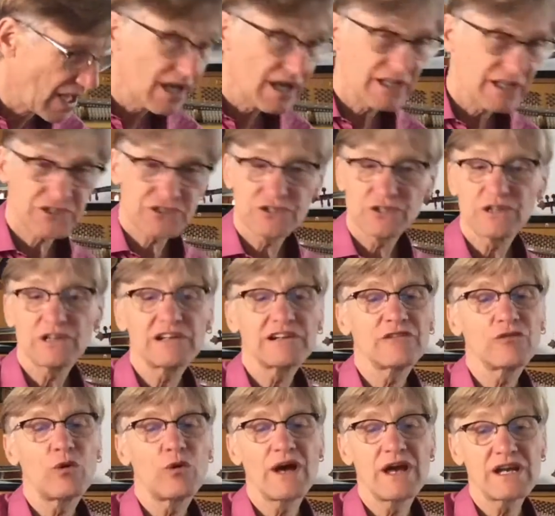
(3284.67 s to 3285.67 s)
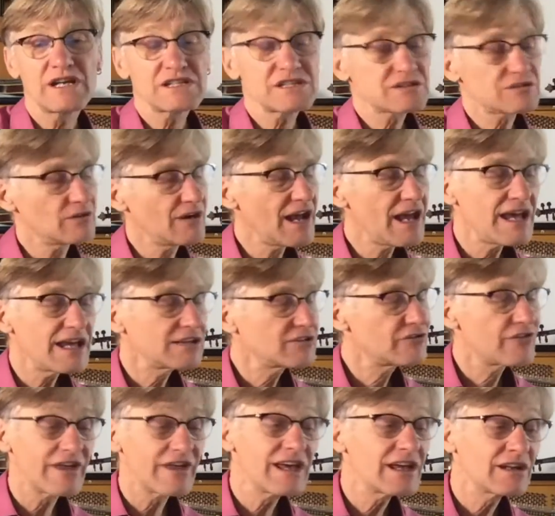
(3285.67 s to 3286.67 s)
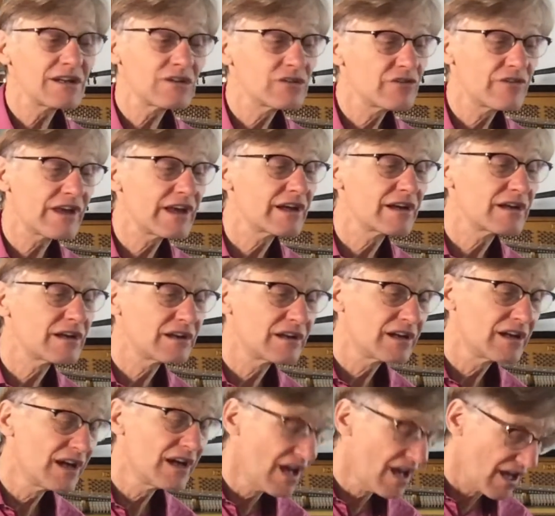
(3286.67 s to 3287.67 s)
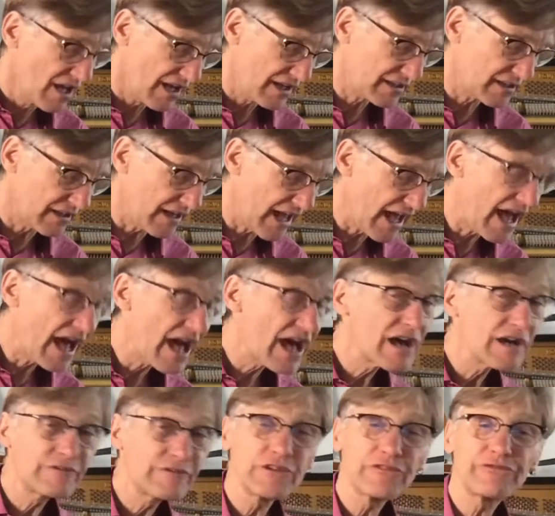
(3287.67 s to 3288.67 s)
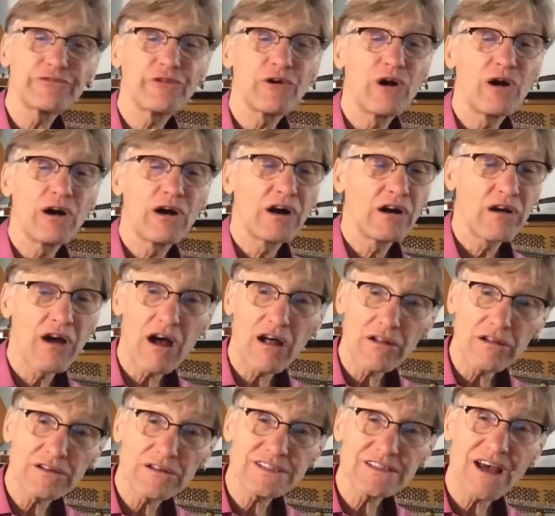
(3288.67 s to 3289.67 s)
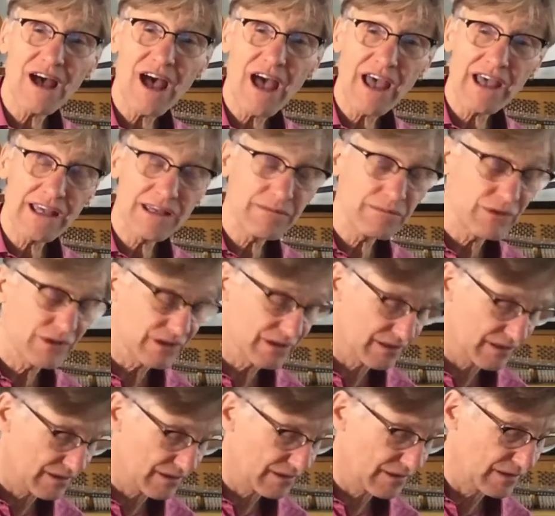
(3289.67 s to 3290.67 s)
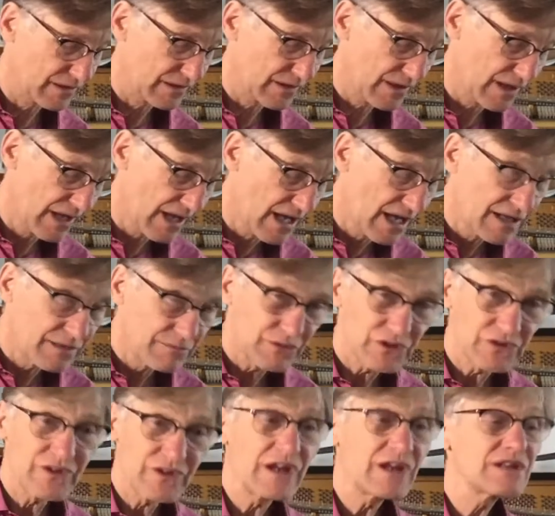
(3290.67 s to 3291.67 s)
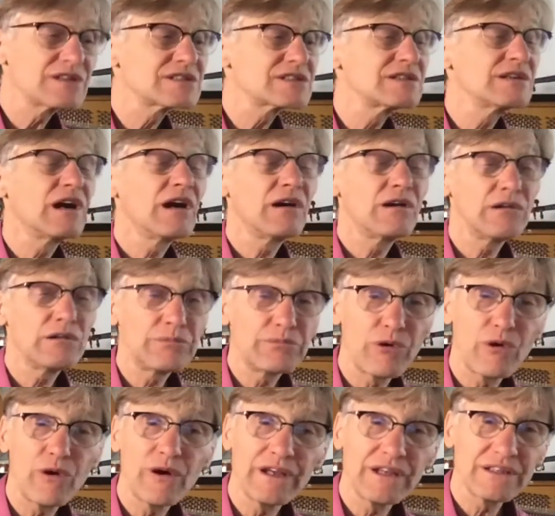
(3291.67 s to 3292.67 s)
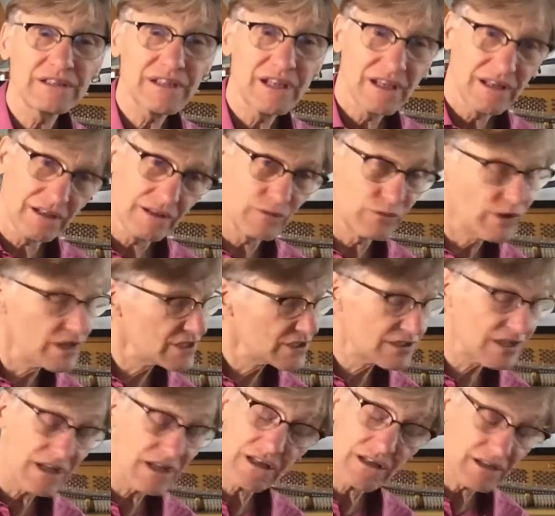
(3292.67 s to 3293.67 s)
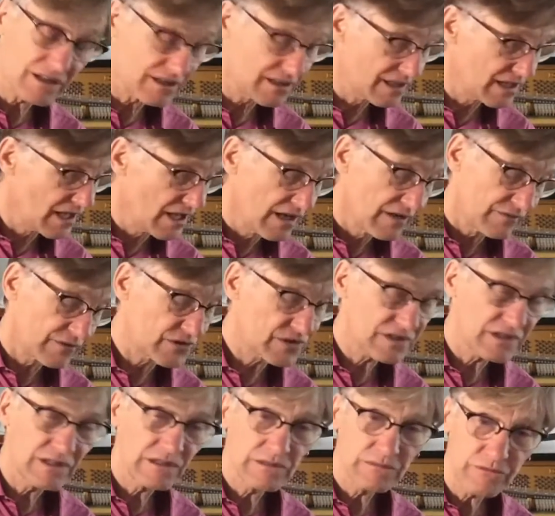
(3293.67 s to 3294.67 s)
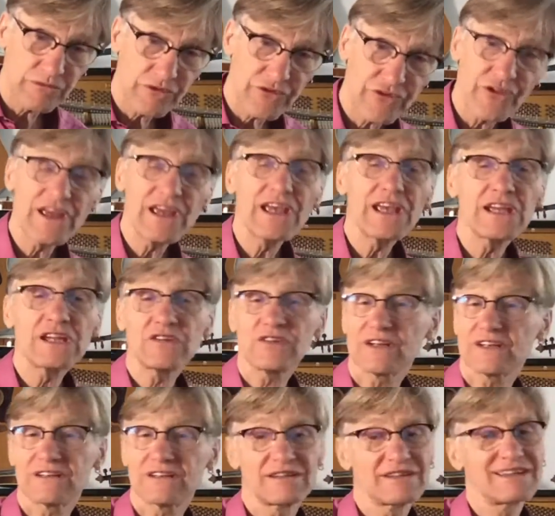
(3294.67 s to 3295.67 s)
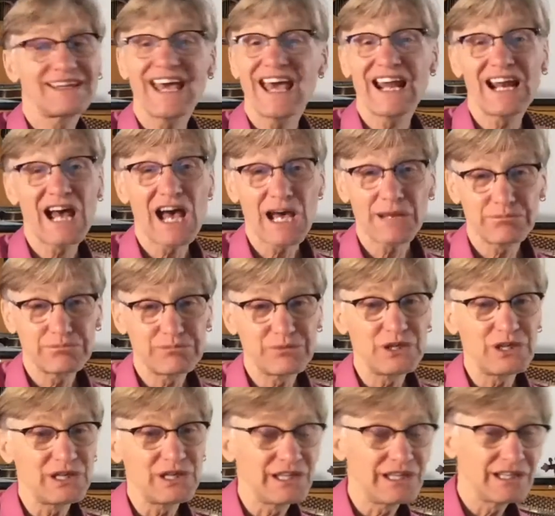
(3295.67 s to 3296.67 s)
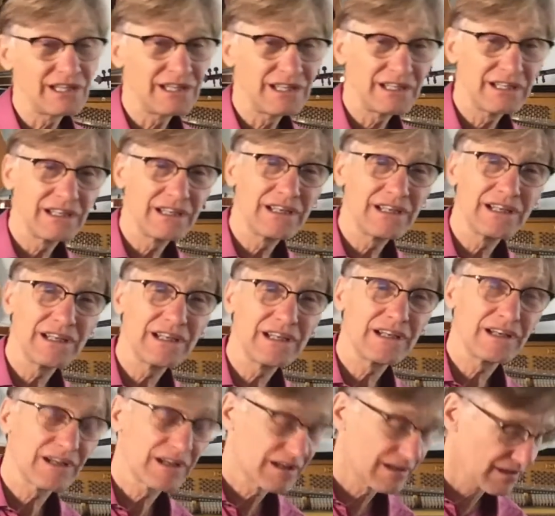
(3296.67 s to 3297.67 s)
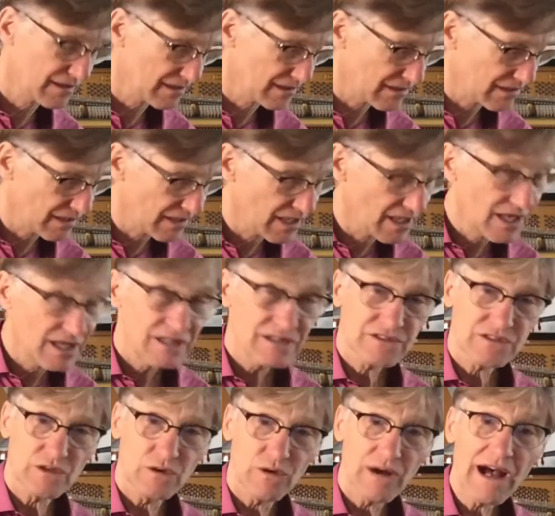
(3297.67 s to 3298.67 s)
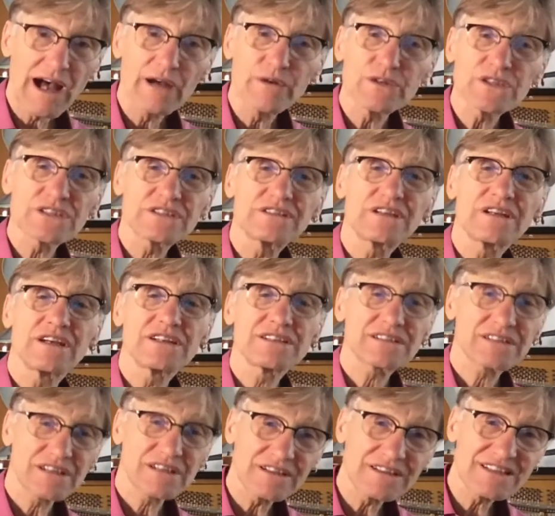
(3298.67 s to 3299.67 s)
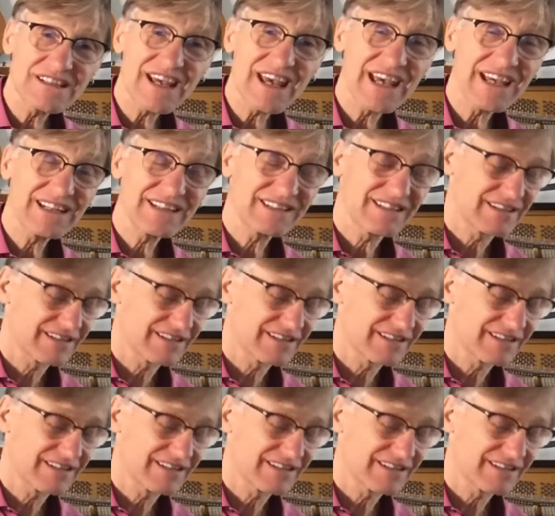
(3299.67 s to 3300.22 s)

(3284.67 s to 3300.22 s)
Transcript: I should have wished right then and there I could have you for all time. But there's no point in wishing for something that cannot be. So I was just content